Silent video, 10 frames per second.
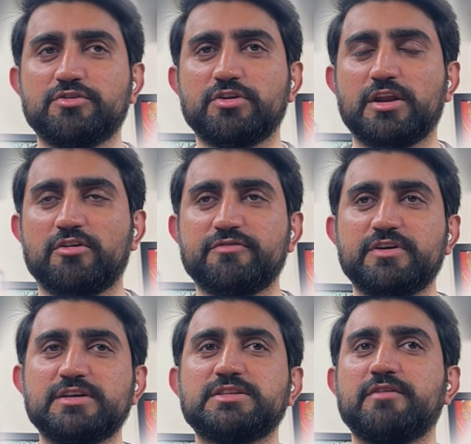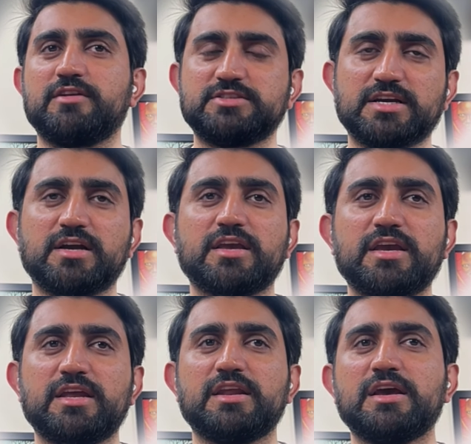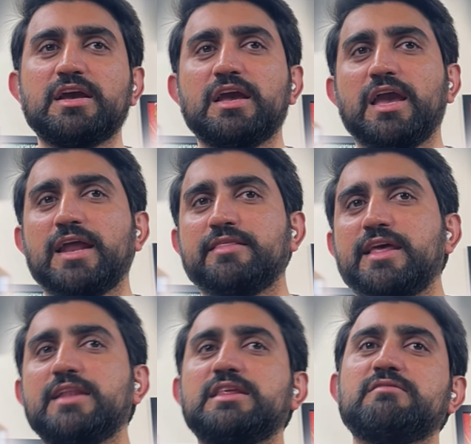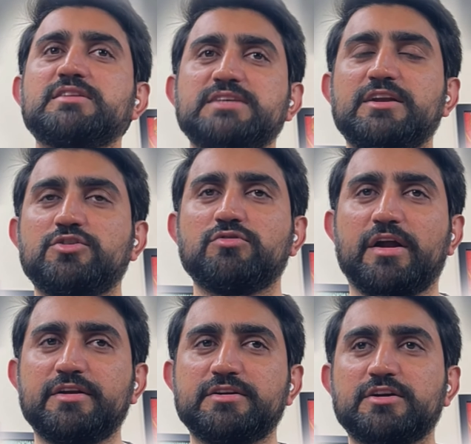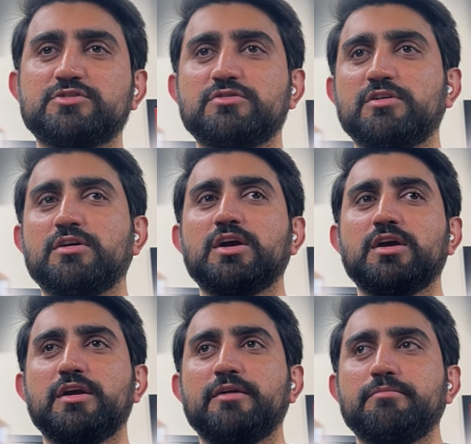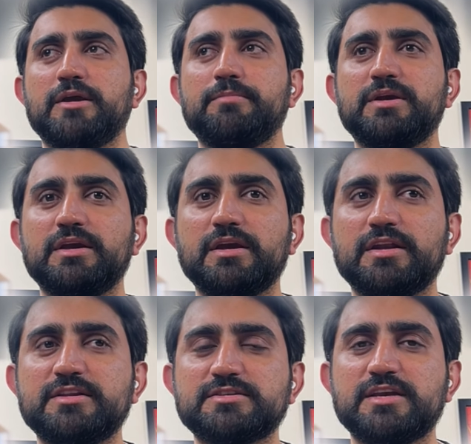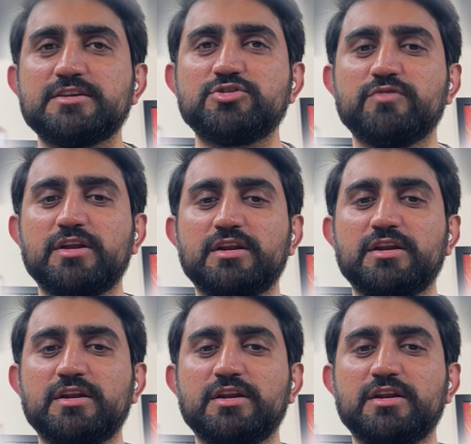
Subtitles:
editorial office. They will check again, and then they will send to editor. So it may be, in this case, you